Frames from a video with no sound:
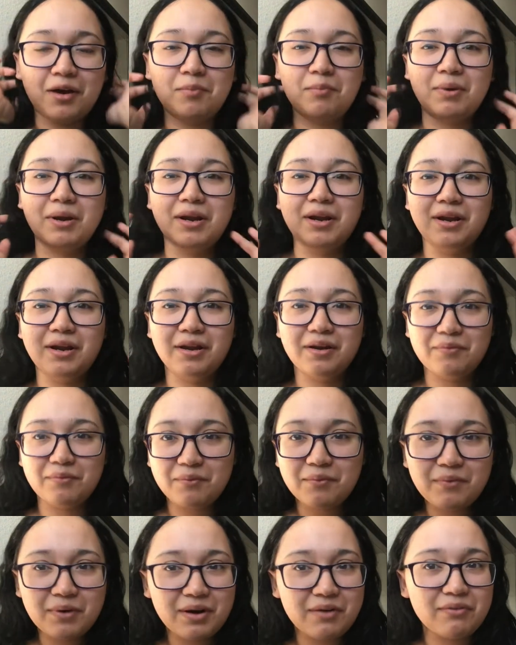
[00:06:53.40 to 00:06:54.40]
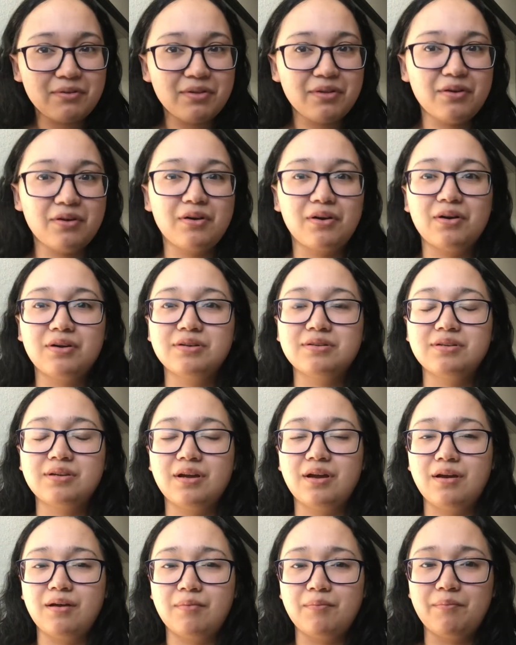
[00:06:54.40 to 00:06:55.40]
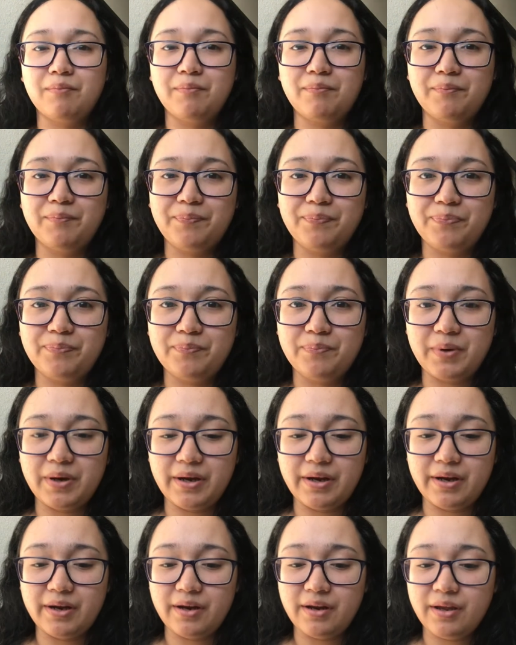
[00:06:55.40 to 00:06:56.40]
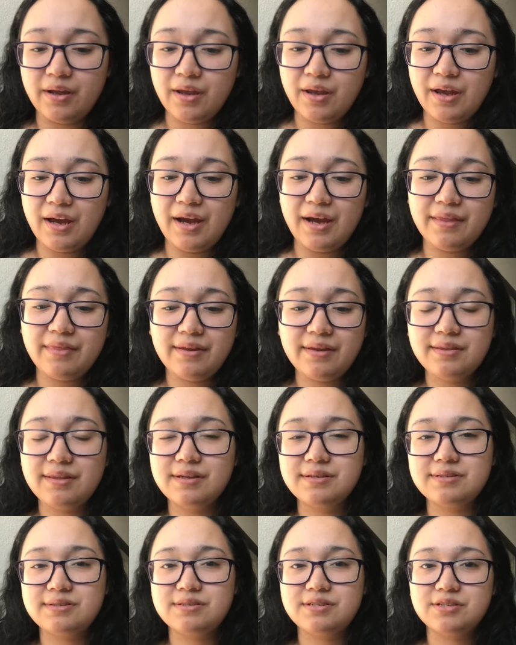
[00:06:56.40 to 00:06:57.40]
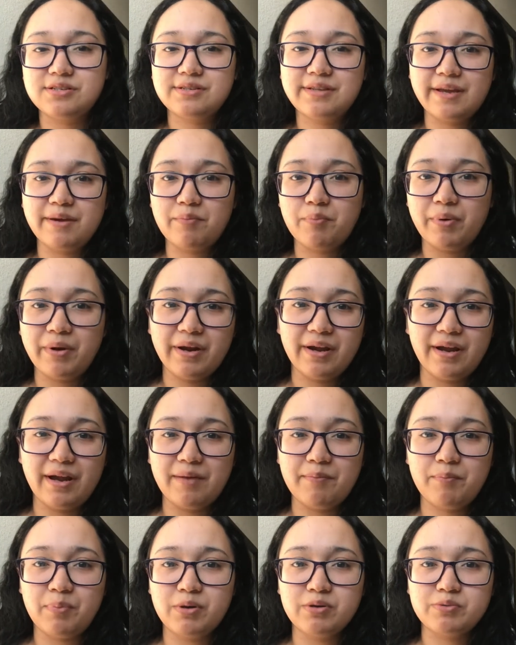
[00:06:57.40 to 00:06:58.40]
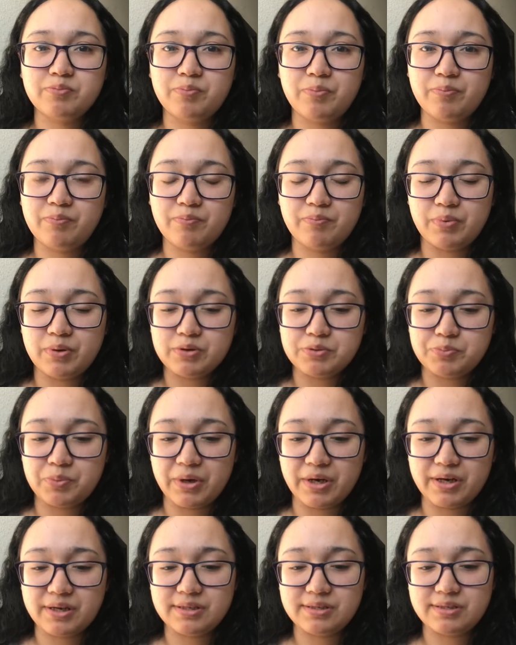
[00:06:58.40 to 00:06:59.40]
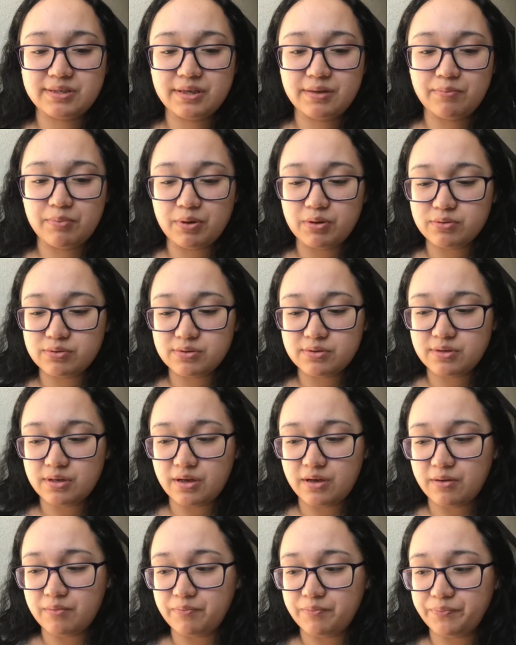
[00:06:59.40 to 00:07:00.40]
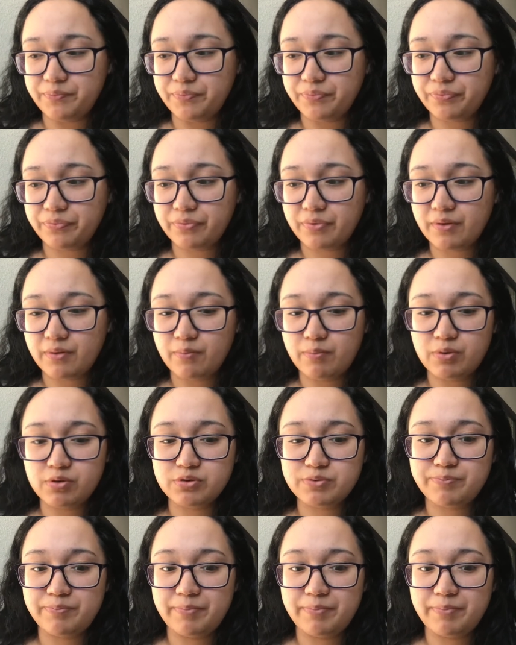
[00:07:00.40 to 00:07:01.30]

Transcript: on my whatever they're called. Um, but I think that's just like post post pregnancy, post um, post